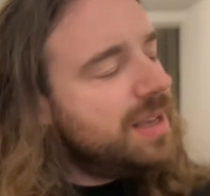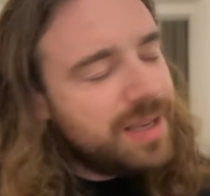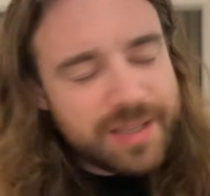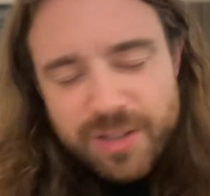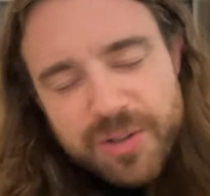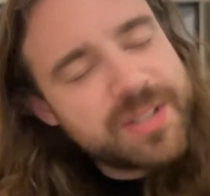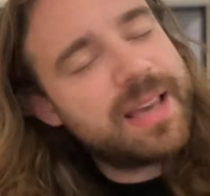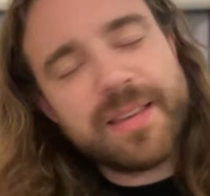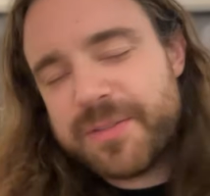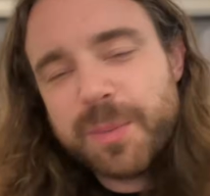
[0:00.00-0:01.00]
It's not to say
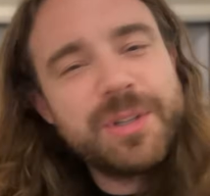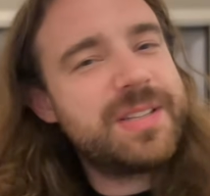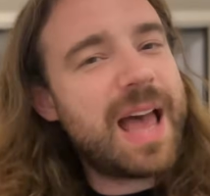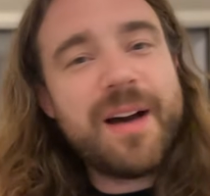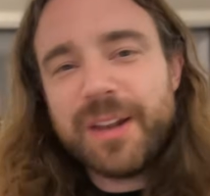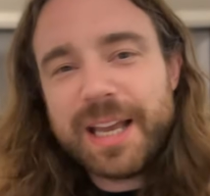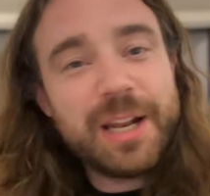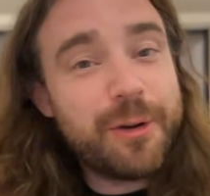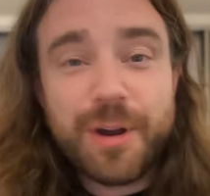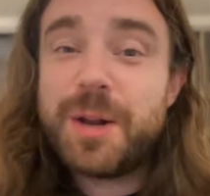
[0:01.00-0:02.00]
that if someone doesn't have like an
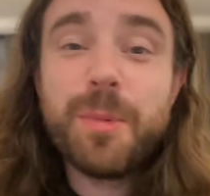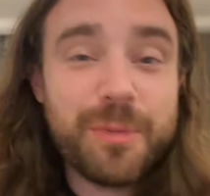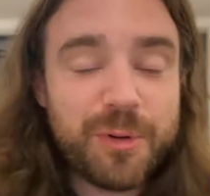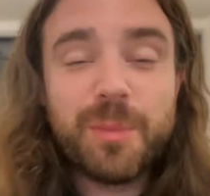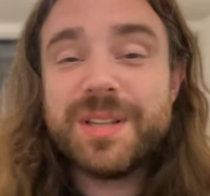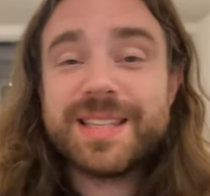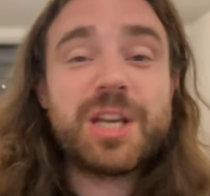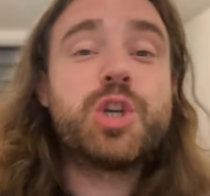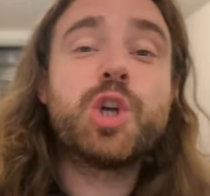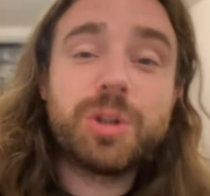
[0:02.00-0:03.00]
incredible performance, they
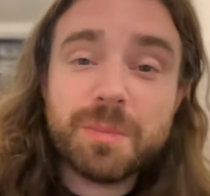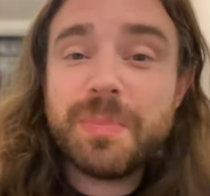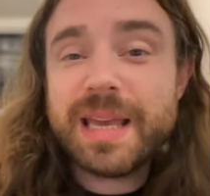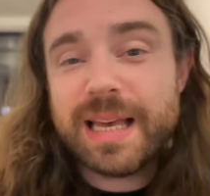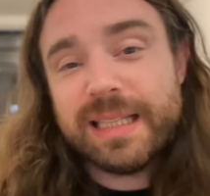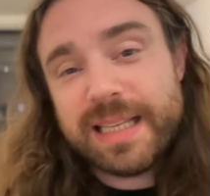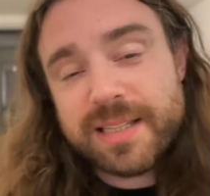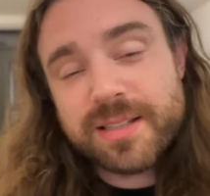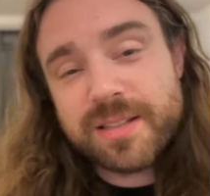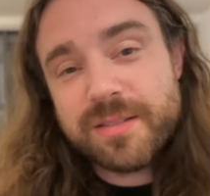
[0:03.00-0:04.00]
shouldn't be at
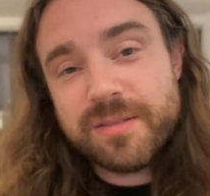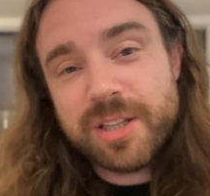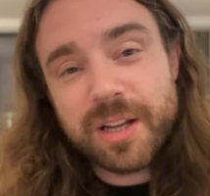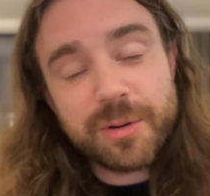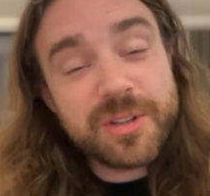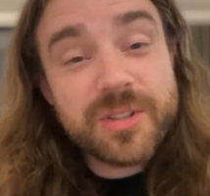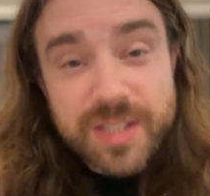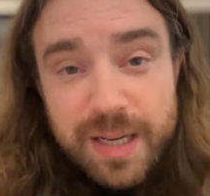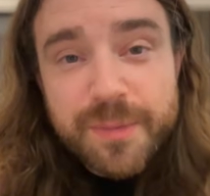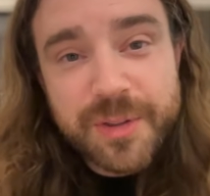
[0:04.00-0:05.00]
least,
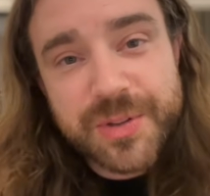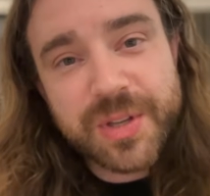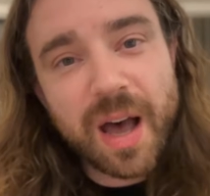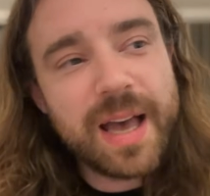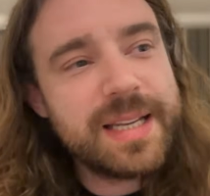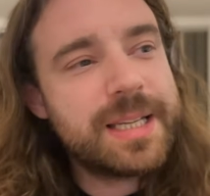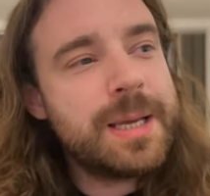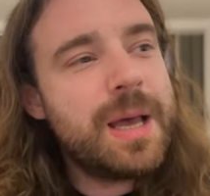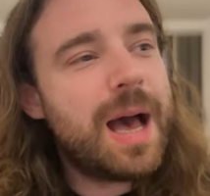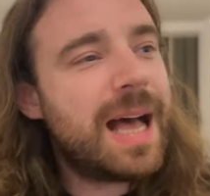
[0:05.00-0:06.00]
considered for the side.
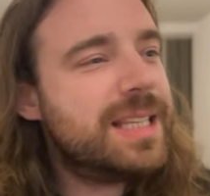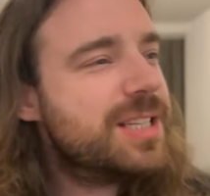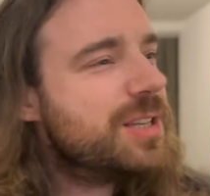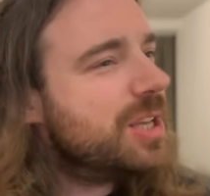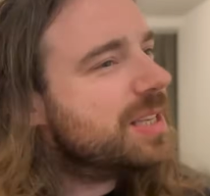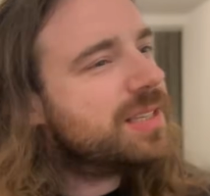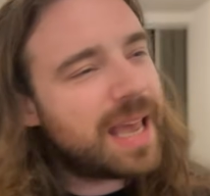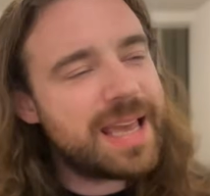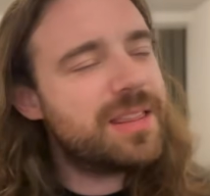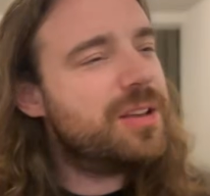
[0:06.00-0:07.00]
And
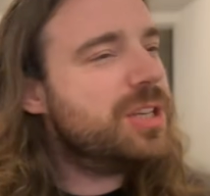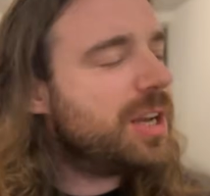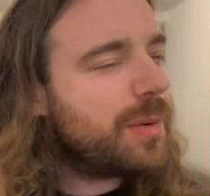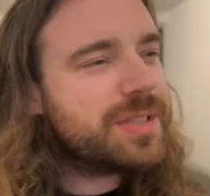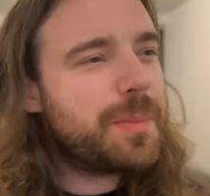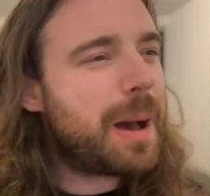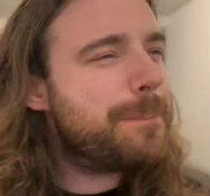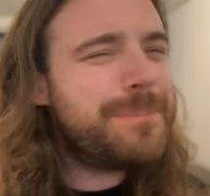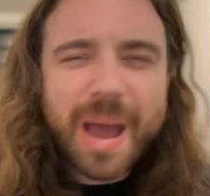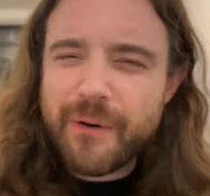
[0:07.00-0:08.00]
saying that, it's about
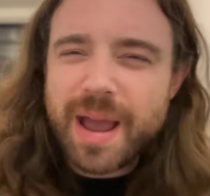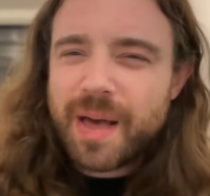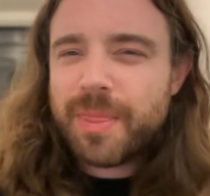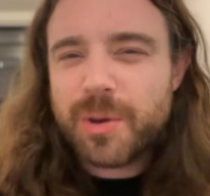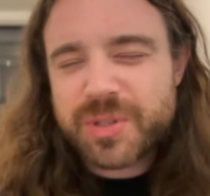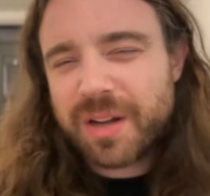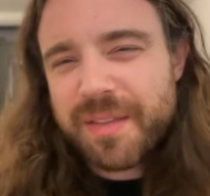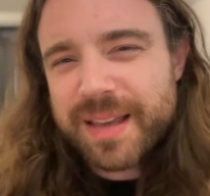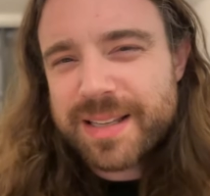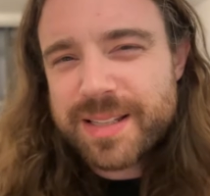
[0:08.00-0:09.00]
merit and those kind of
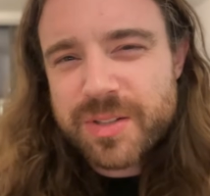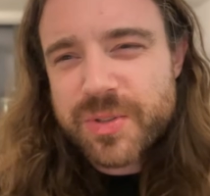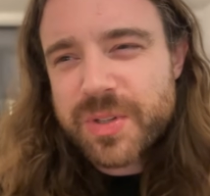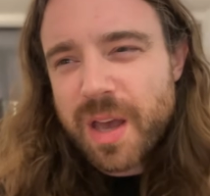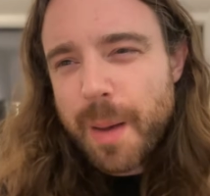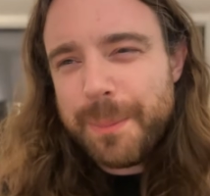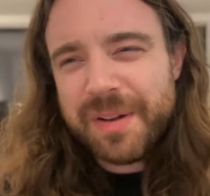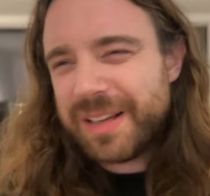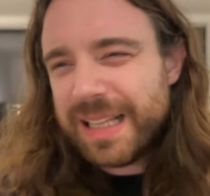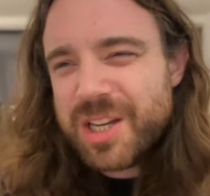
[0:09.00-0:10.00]
things is a bit
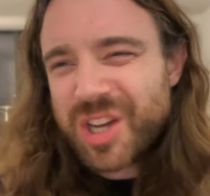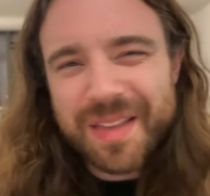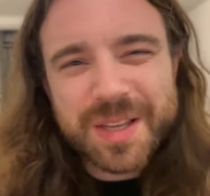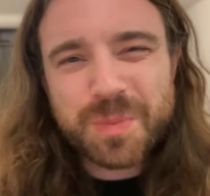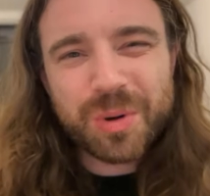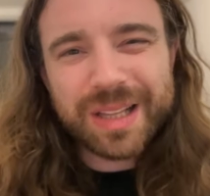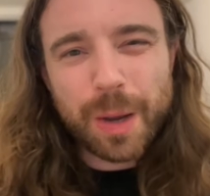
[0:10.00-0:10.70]
of a cliche at this point.